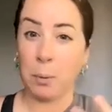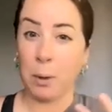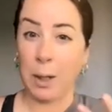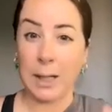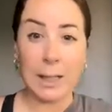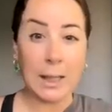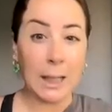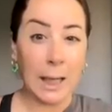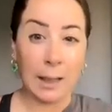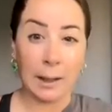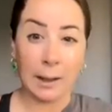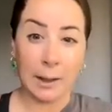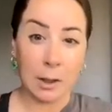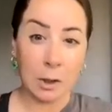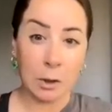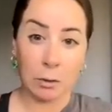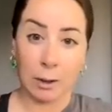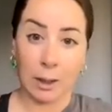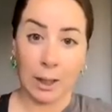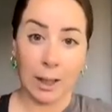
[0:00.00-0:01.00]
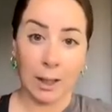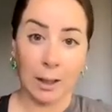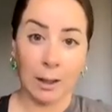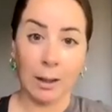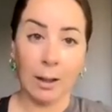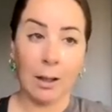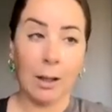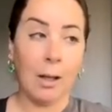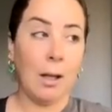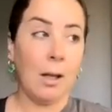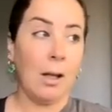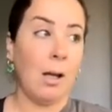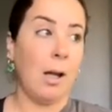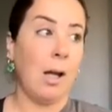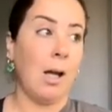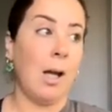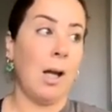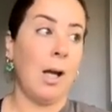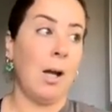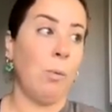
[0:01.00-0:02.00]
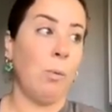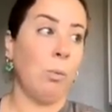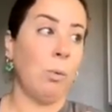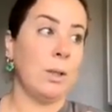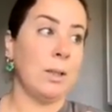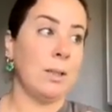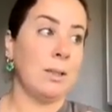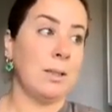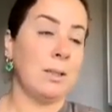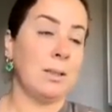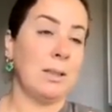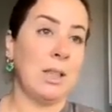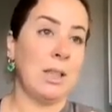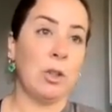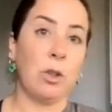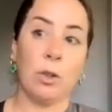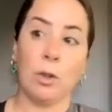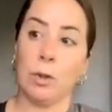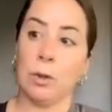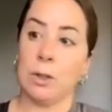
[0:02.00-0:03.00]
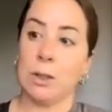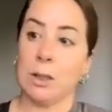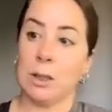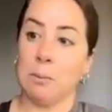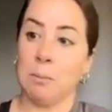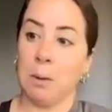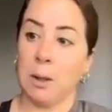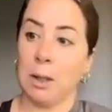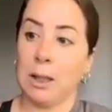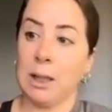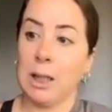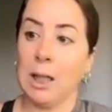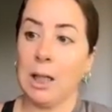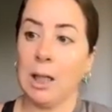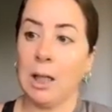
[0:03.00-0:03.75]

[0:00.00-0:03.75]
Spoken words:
Bright Kelly Green was introduced to the market,